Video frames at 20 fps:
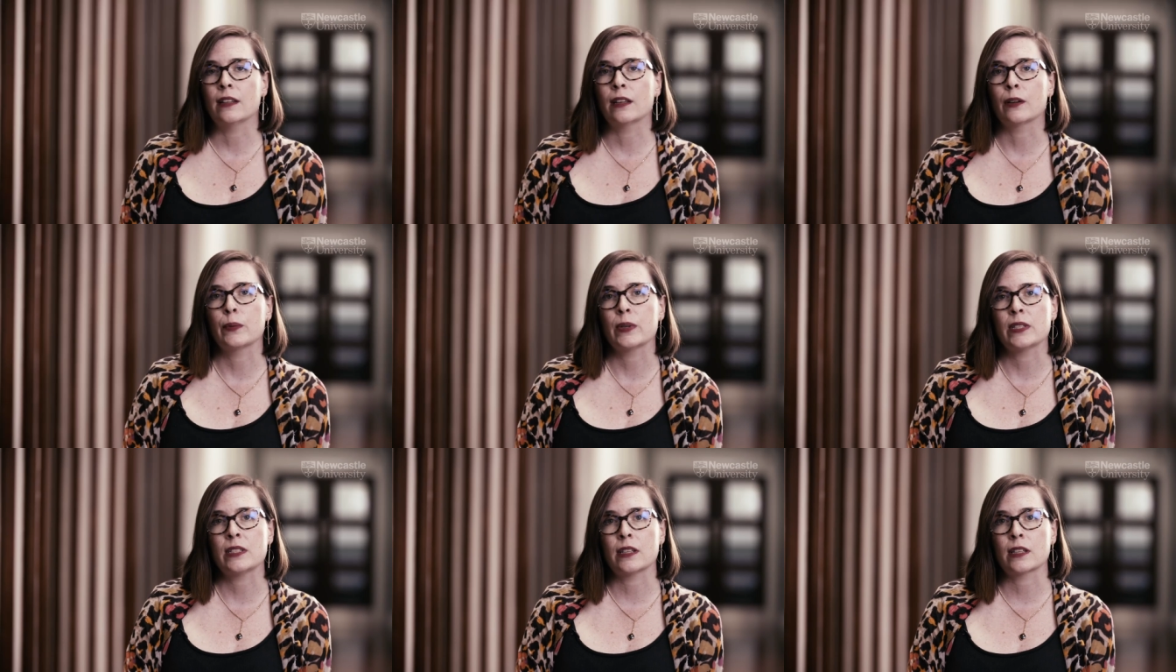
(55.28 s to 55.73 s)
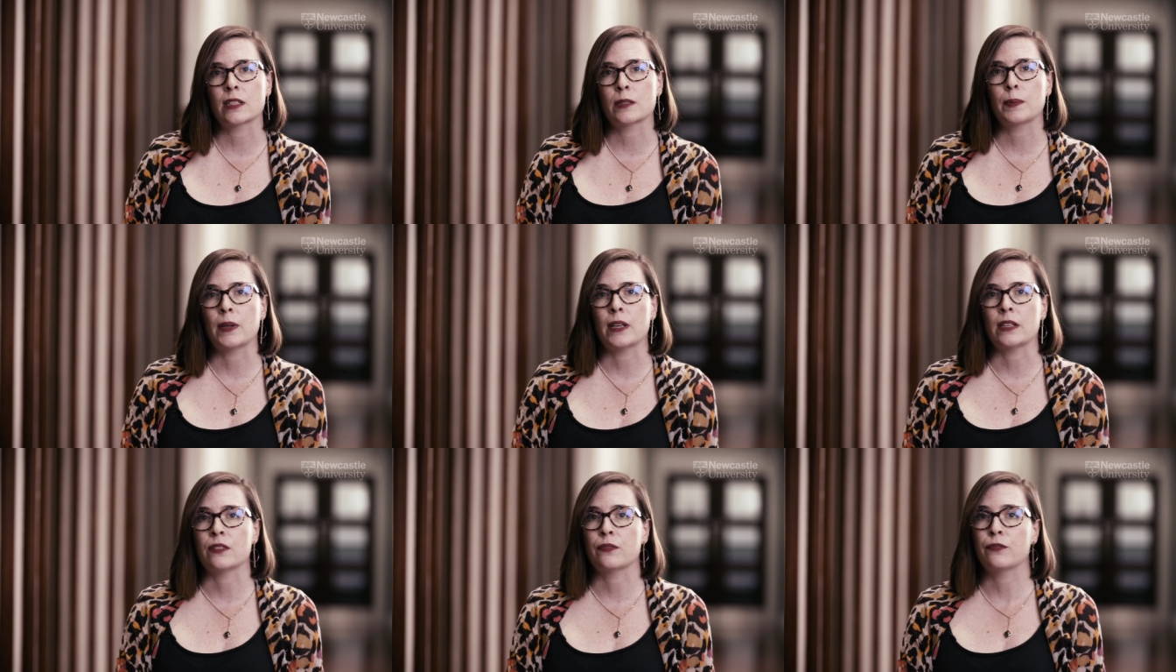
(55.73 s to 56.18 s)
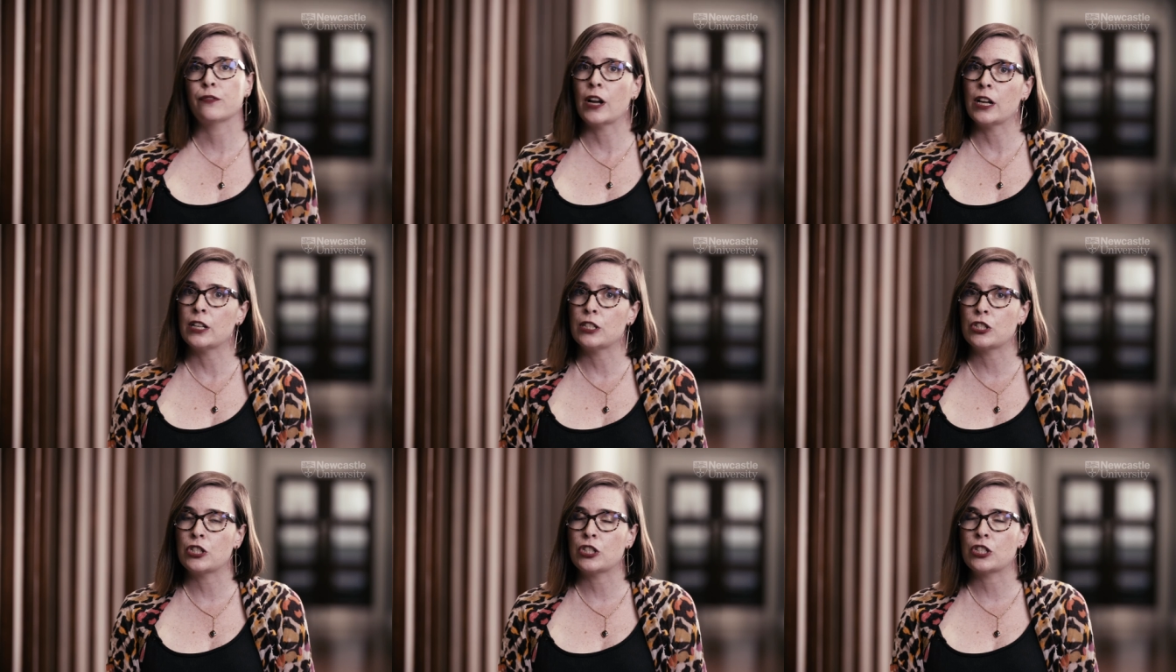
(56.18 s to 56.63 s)
linguistics plus
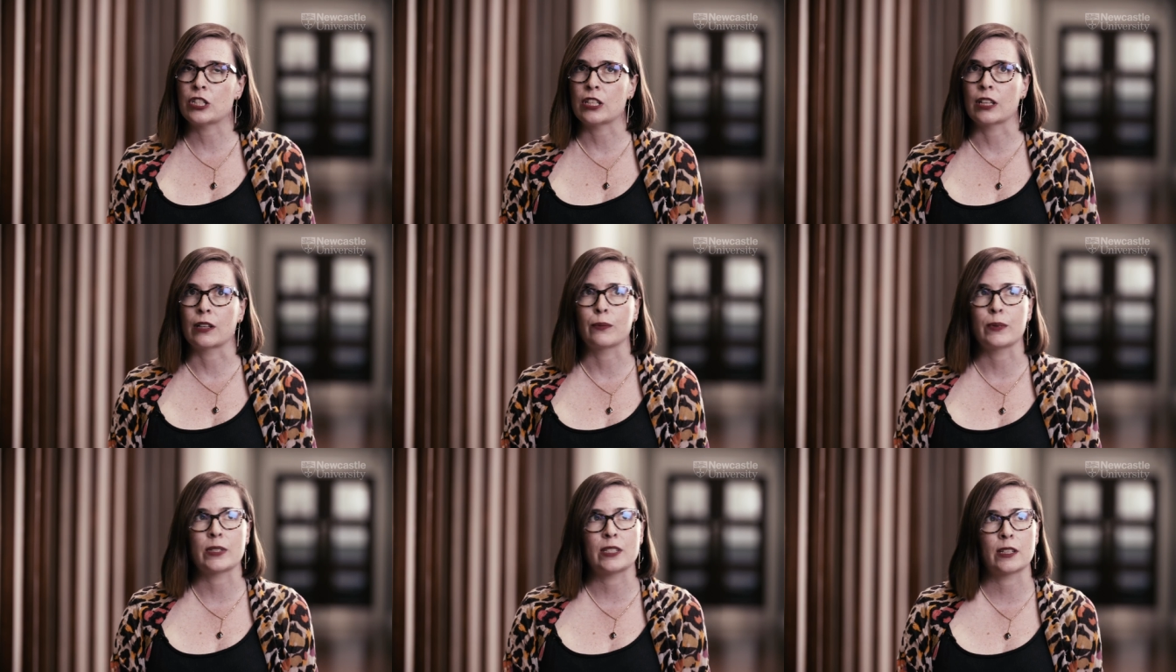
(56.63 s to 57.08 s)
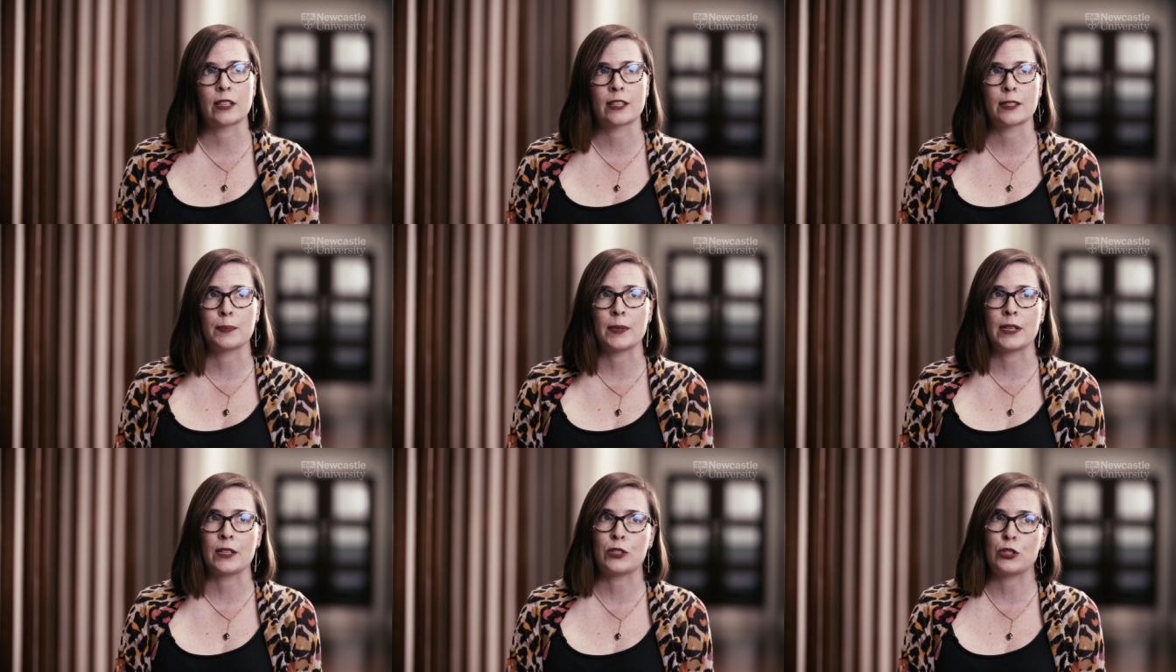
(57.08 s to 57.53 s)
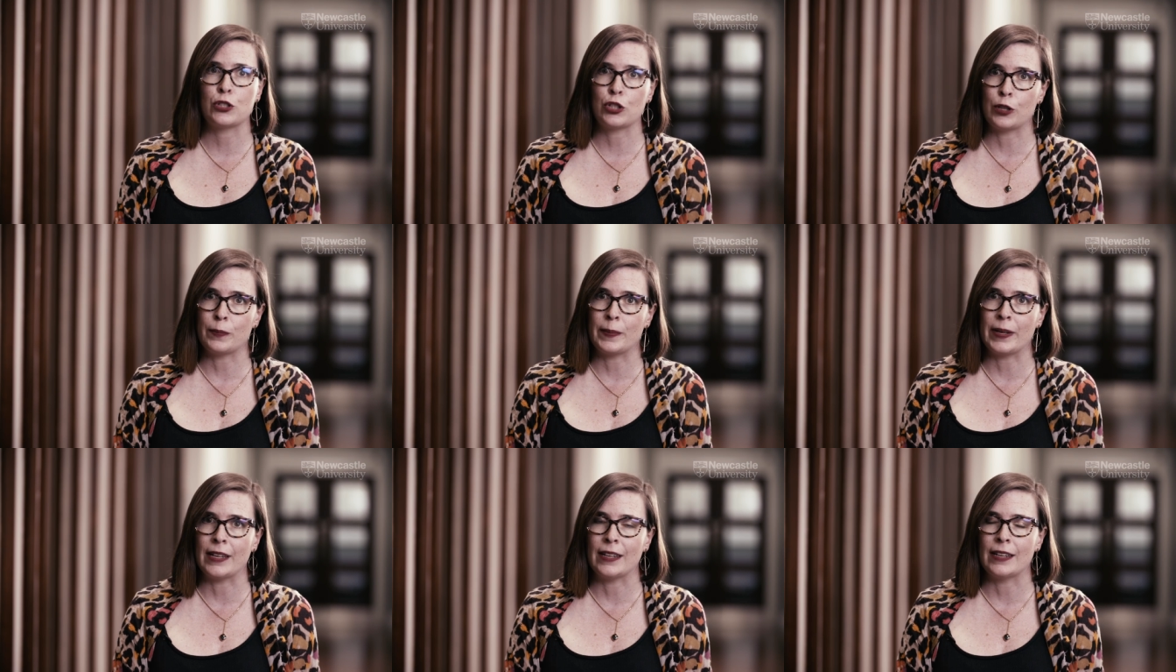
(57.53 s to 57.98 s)
French, linguistics plus
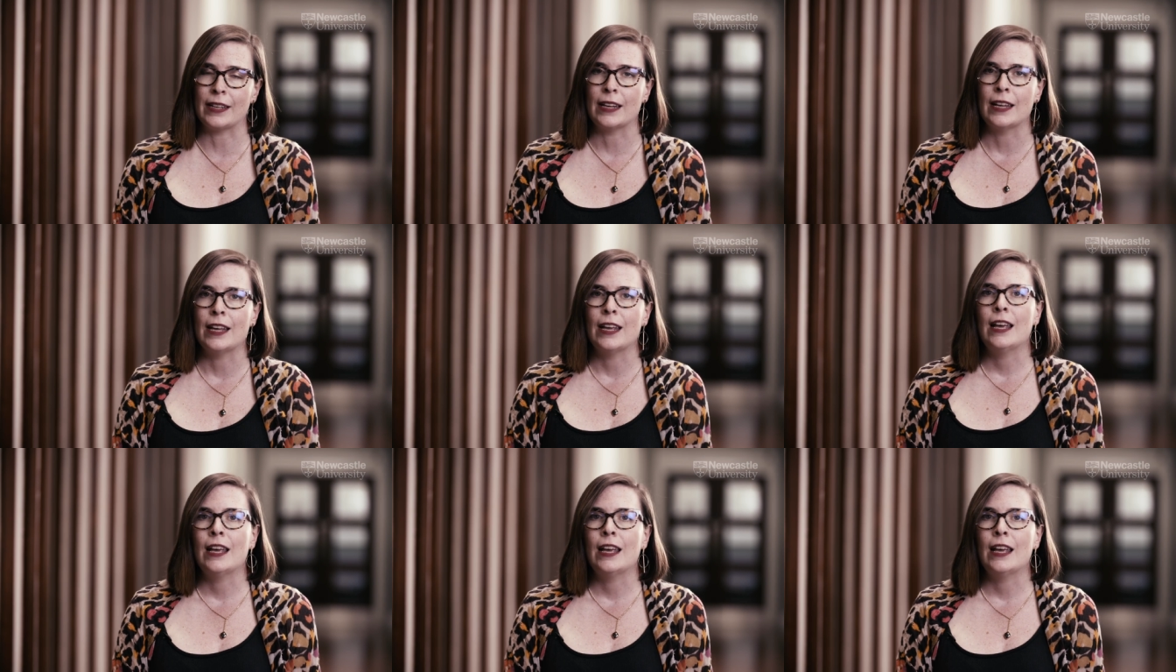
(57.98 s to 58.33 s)
German,